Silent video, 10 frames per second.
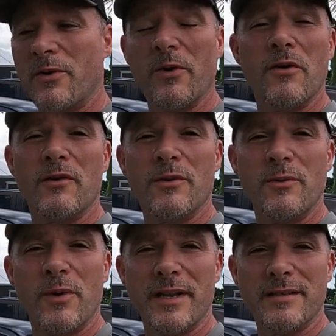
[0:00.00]
going over
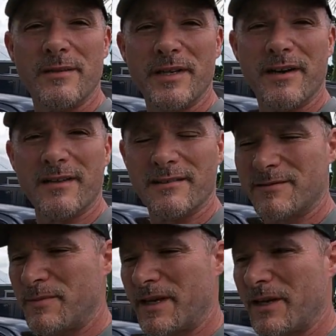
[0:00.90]
what needs to be done.
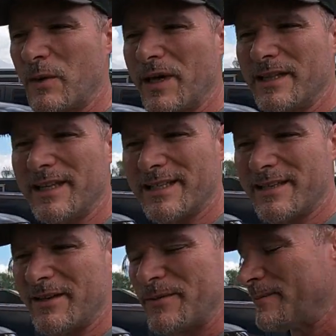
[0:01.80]
Make a quick list
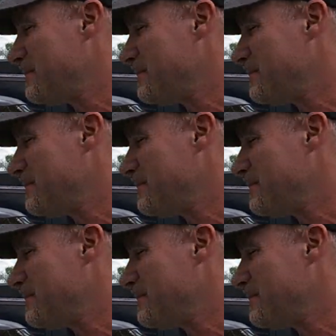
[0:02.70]
here.